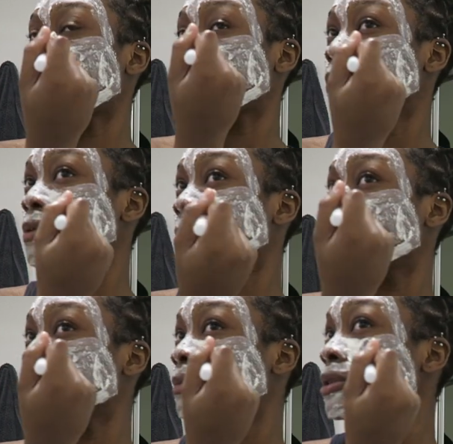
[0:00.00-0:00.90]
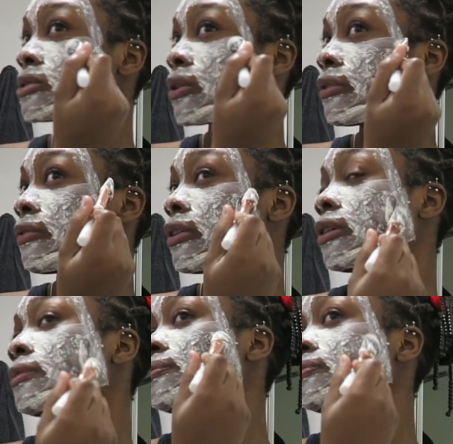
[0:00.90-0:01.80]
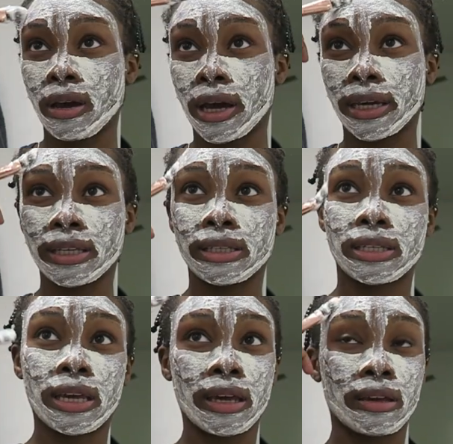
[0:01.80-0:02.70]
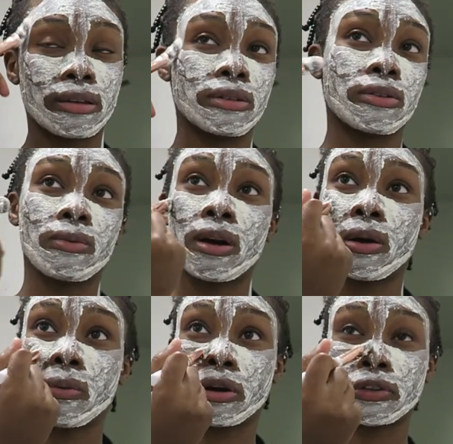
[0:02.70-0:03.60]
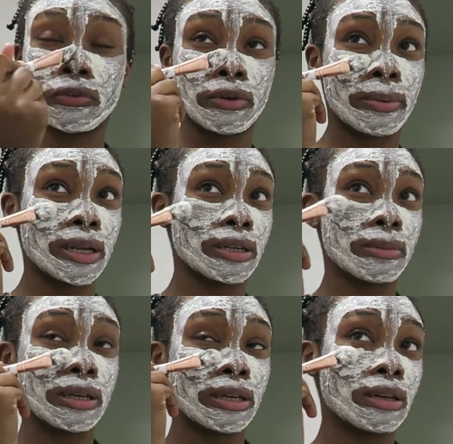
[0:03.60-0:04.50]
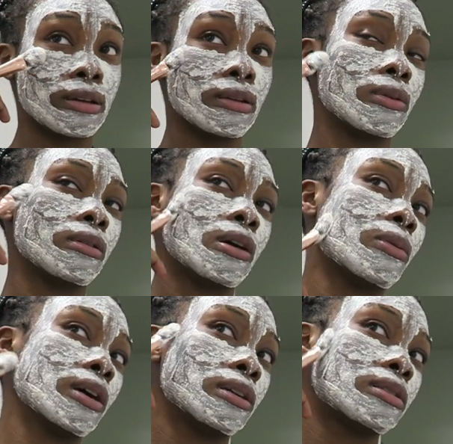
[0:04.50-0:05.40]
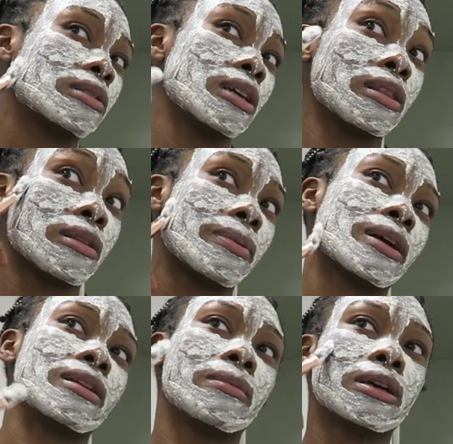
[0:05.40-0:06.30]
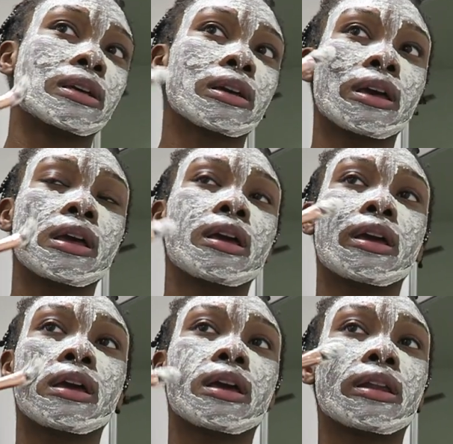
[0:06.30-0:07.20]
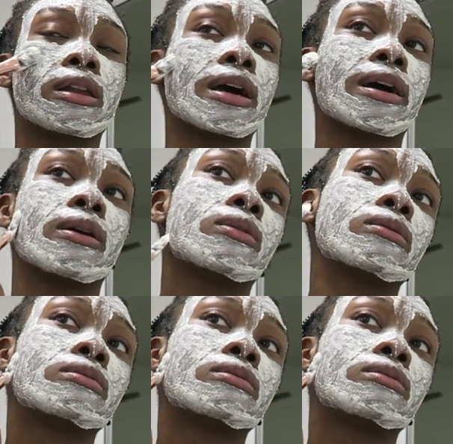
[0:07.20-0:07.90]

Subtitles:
now. So when the pandemic's over, I can say, you know what? I worked through the pandemic. Well, I worked in the pandemic. And now,